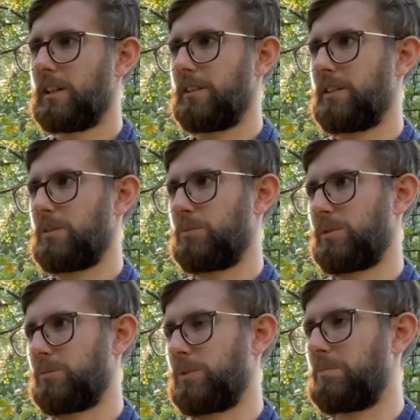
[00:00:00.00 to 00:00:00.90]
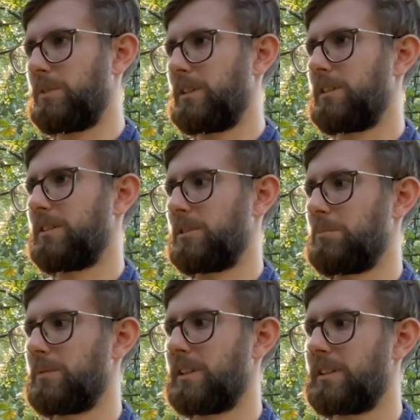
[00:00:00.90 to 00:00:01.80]
Another one would be
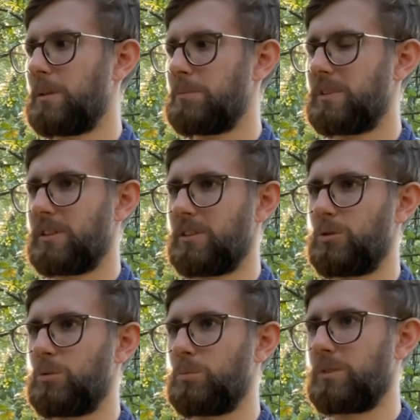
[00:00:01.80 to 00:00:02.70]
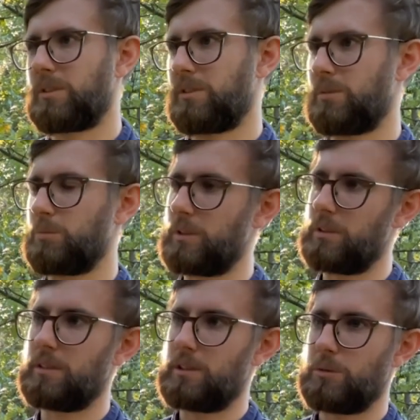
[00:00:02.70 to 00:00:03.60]
adapting towards what
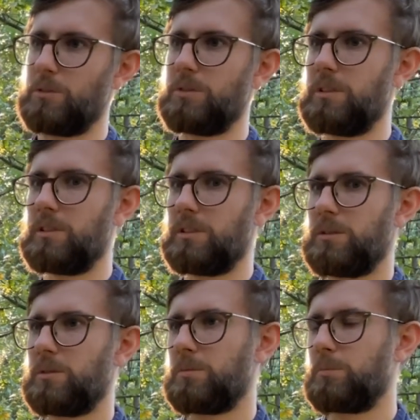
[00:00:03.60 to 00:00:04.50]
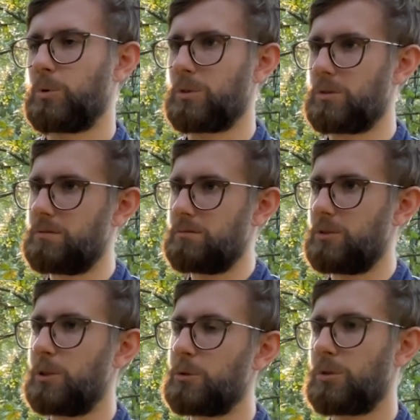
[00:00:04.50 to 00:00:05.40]
is now considered more
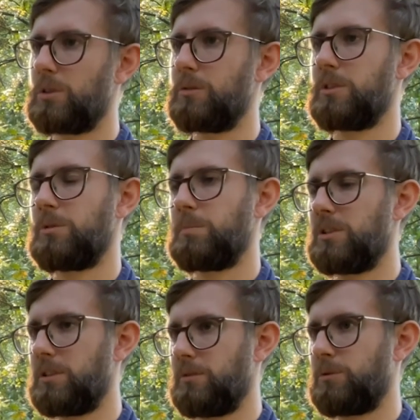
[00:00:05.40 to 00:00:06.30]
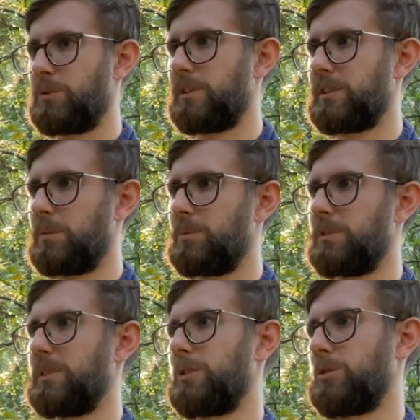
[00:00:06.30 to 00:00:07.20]
drought-tolerant species, for
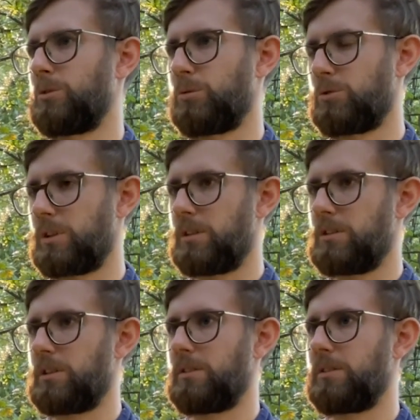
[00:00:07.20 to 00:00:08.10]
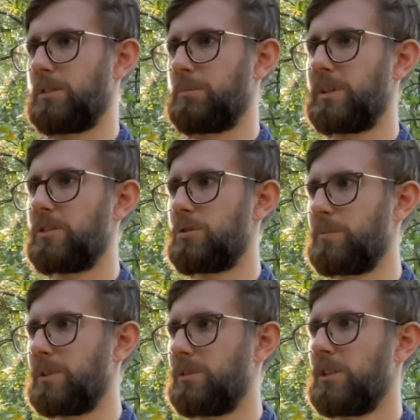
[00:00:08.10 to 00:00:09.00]
example, and also changing the
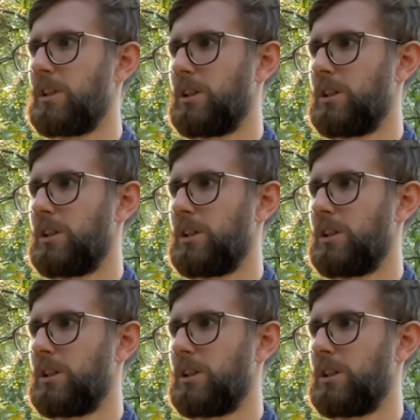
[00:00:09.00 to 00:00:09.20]
management